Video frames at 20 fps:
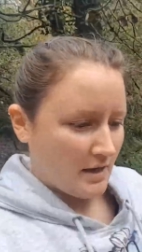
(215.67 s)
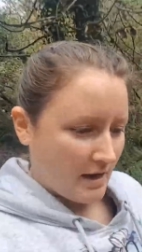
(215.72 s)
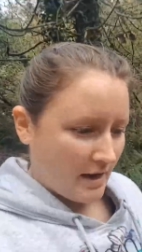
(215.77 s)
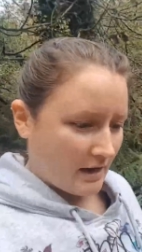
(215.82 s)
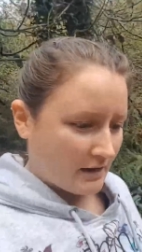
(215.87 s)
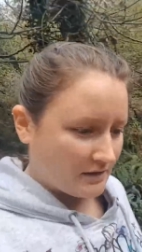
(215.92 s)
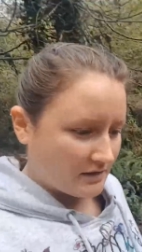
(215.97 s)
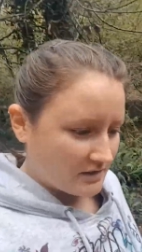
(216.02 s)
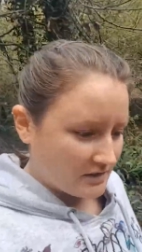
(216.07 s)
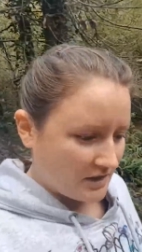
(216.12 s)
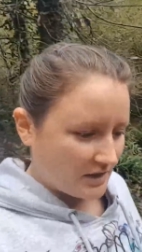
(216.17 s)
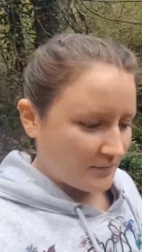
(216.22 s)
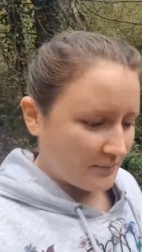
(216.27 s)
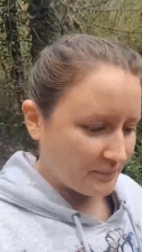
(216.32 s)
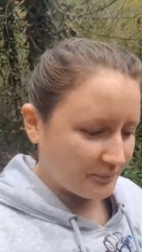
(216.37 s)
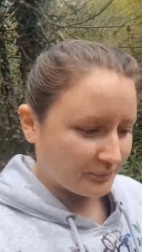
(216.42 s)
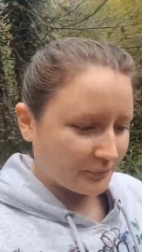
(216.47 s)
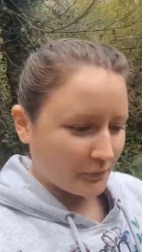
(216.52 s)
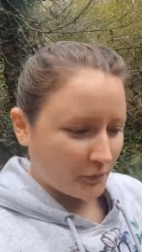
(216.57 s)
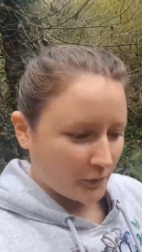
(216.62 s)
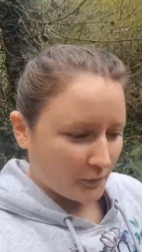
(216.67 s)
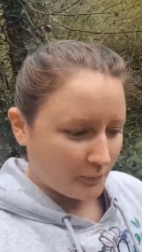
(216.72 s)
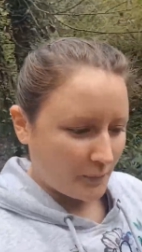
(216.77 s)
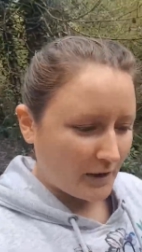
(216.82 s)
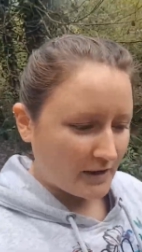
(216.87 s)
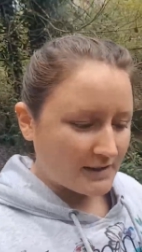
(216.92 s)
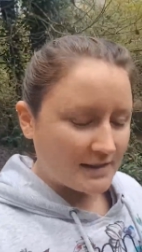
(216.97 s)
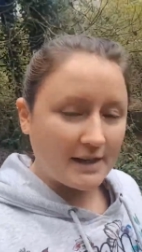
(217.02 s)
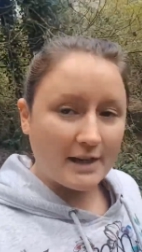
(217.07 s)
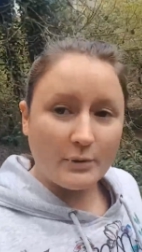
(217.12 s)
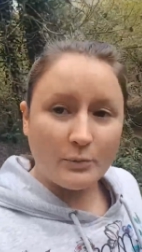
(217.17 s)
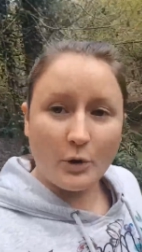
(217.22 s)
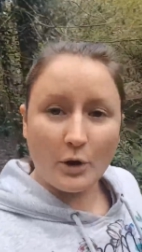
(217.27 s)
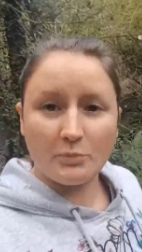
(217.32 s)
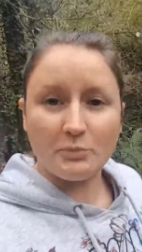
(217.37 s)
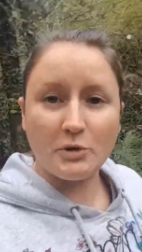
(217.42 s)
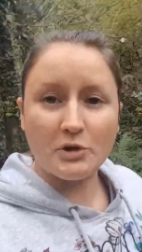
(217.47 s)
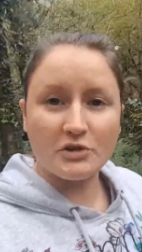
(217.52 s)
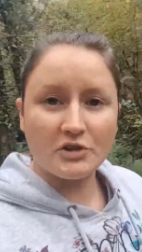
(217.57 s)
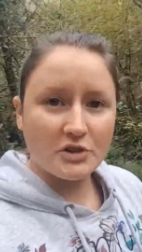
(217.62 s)
and basically what
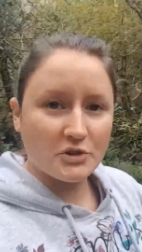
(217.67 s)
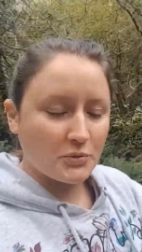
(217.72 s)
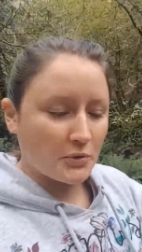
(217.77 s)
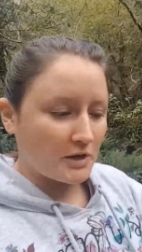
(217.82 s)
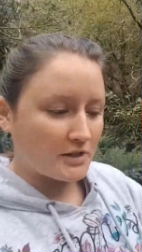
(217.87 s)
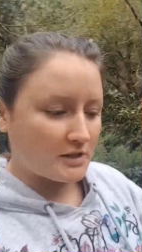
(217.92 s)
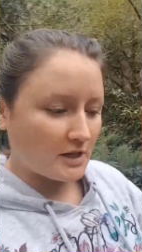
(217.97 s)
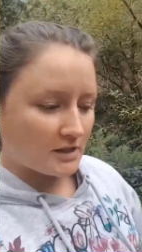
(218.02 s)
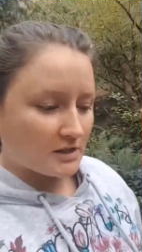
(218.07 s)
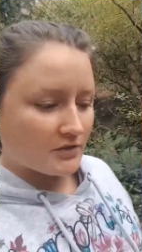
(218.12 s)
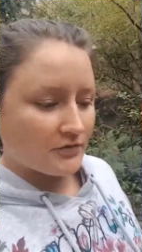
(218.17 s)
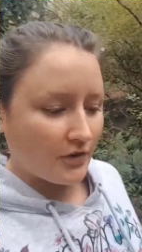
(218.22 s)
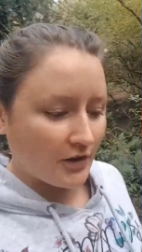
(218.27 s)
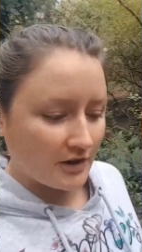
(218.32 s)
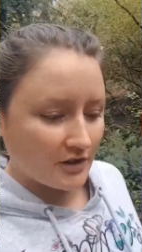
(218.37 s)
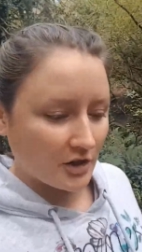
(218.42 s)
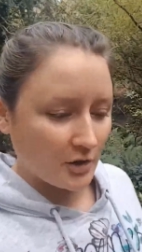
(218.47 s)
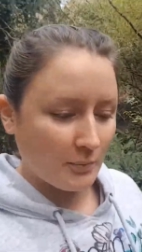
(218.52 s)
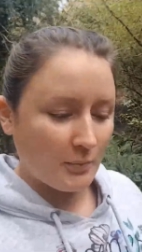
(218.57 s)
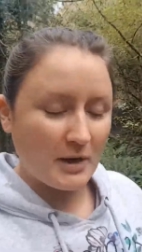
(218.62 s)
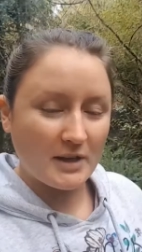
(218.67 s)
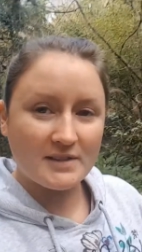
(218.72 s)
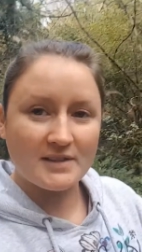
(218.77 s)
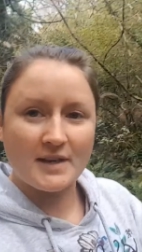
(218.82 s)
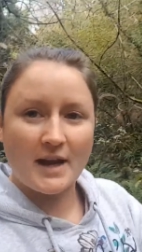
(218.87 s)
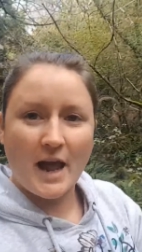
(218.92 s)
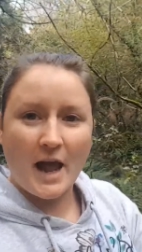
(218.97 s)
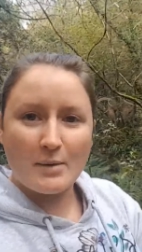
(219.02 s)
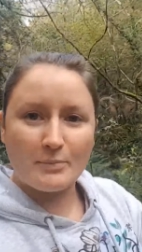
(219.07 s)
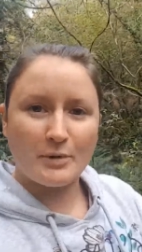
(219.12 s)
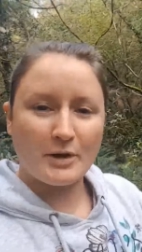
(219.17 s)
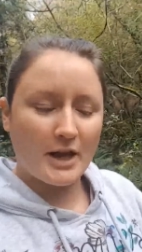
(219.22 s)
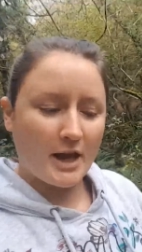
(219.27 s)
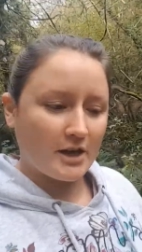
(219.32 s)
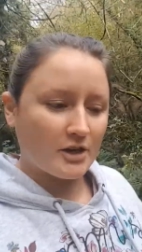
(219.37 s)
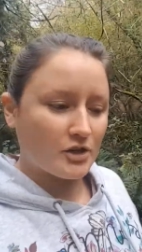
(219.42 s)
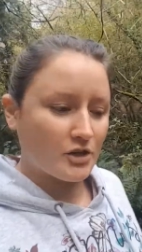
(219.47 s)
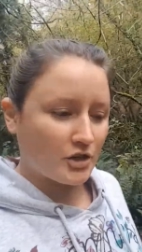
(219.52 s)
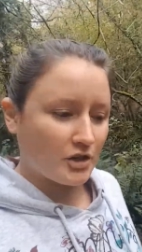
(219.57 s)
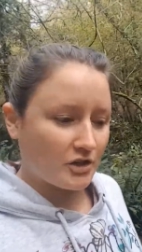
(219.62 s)
I'm using to identify them is an
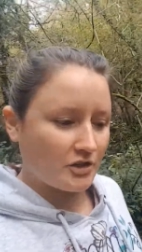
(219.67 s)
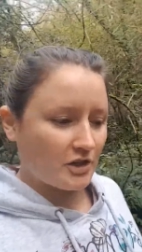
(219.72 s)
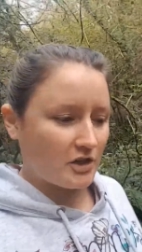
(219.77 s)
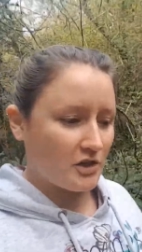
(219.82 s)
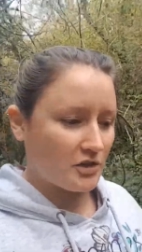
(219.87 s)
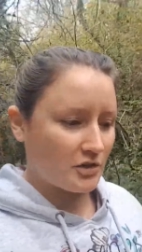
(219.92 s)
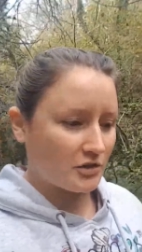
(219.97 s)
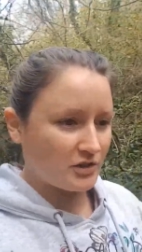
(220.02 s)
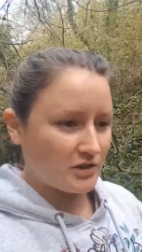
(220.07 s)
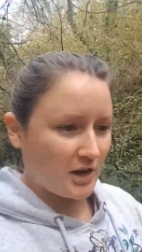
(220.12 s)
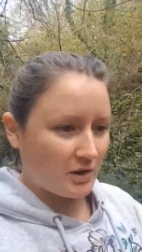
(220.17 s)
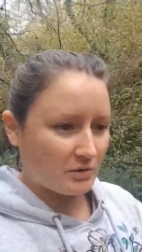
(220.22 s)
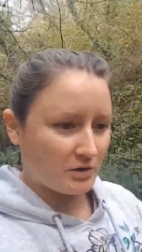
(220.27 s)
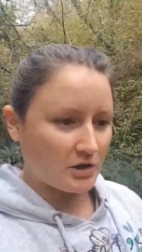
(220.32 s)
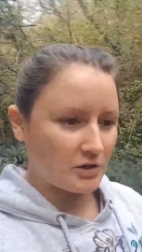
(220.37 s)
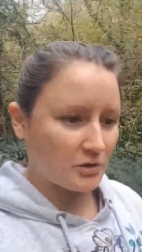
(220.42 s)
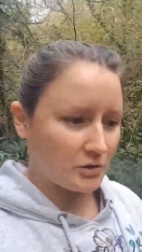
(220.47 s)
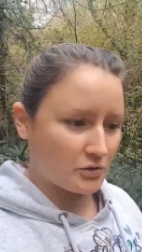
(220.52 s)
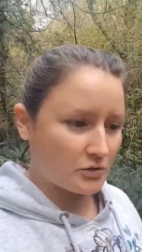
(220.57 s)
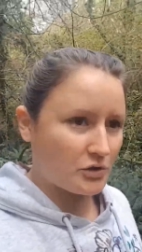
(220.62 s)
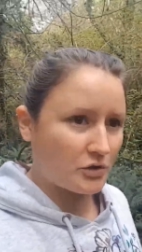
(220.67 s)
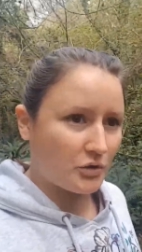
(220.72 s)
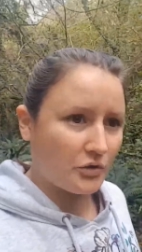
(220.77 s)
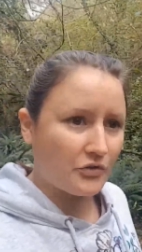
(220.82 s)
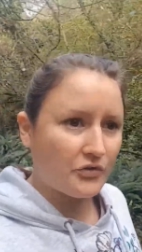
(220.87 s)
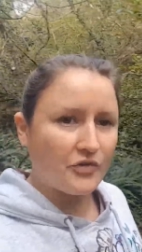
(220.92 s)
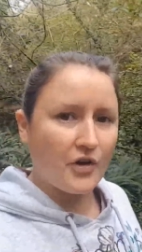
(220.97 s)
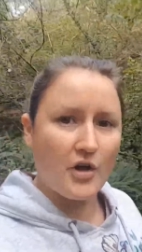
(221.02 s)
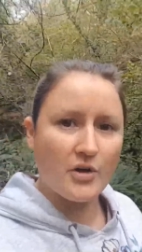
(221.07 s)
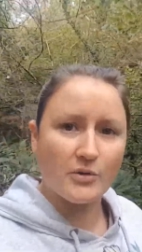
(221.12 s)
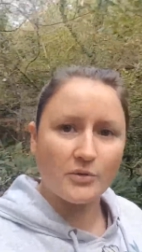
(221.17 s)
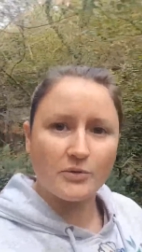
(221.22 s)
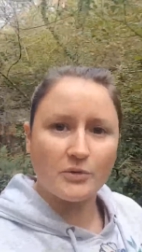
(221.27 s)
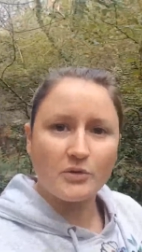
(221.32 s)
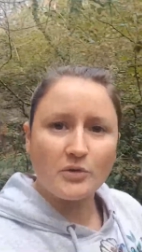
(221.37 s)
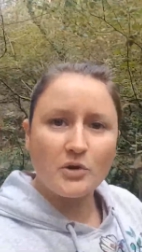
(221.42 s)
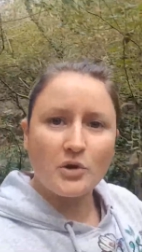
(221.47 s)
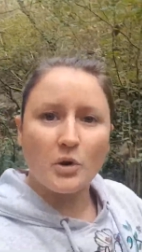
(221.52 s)
application that you can download onto your phone